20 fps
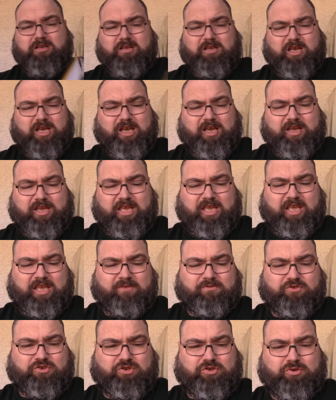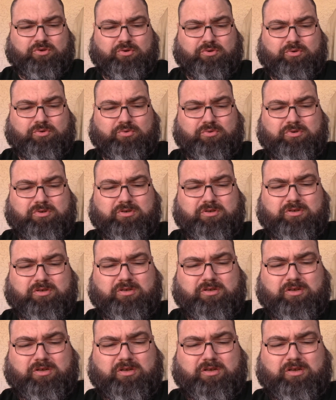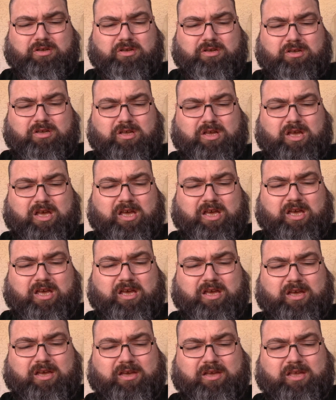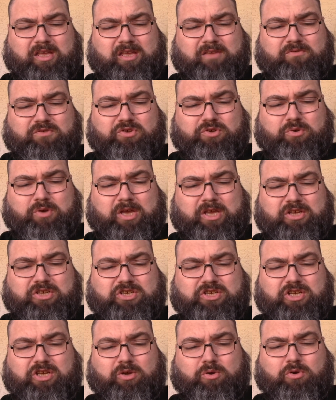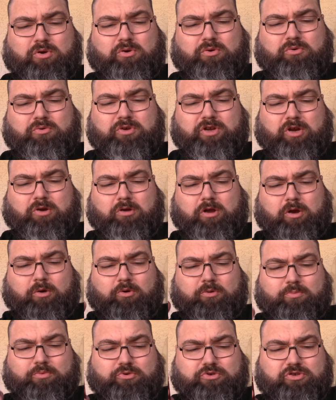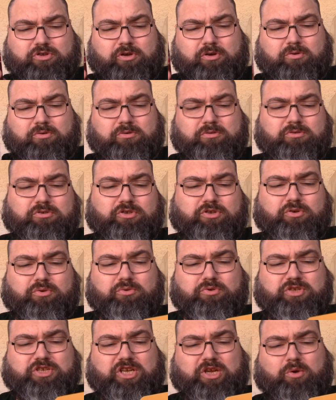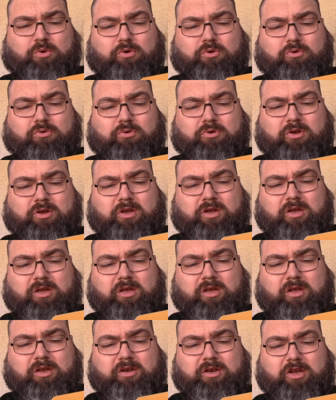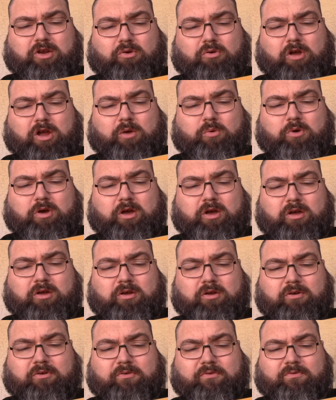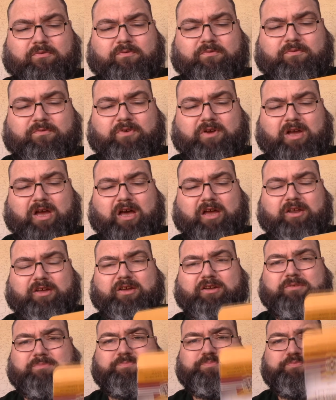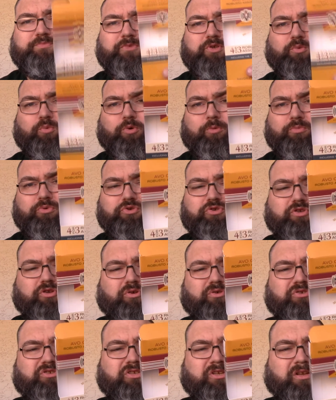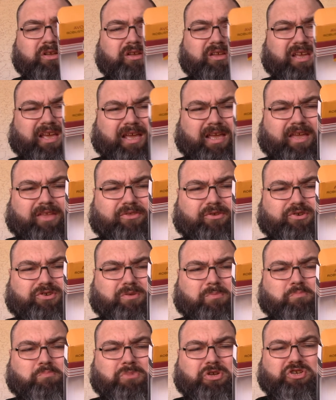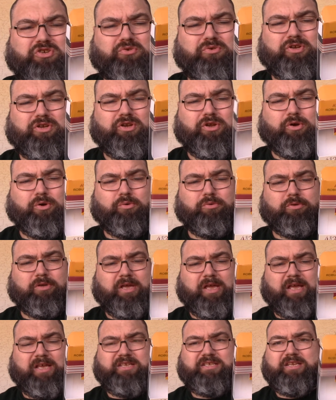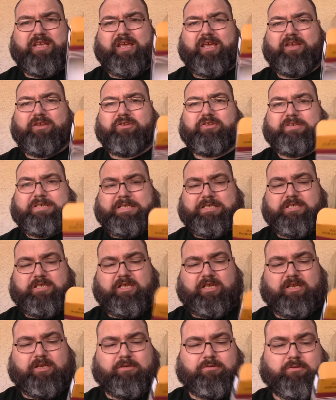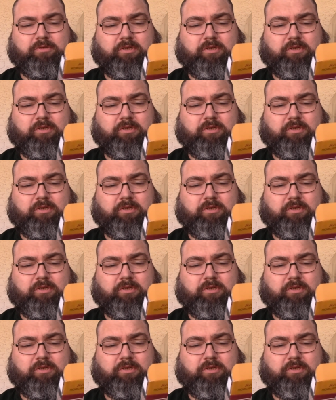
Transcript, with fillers: uh, it gives you uh, gives you a Syncro Nicaragua Robusto, two Syncro Nicaragua Fogata Robustos, and there's a mystery note SN16.